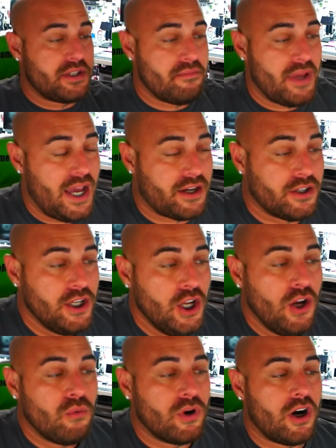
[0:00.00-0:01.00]
it matter?
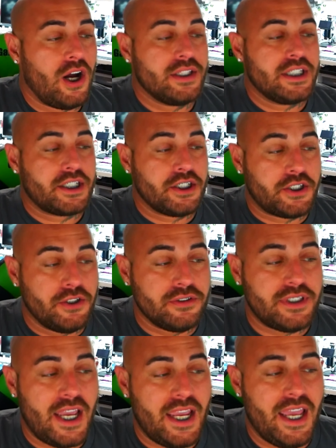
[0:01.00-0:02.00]
We're on the
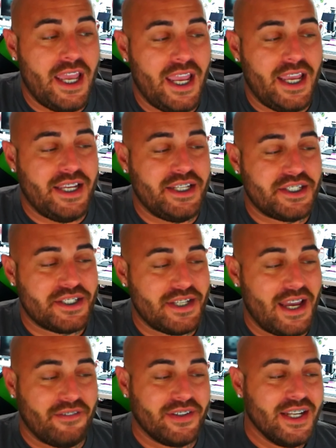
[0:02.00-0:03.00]
Kakute
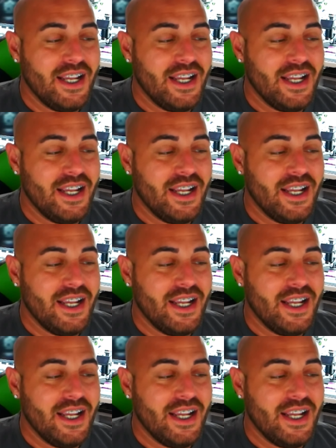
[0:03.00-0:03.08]
H7.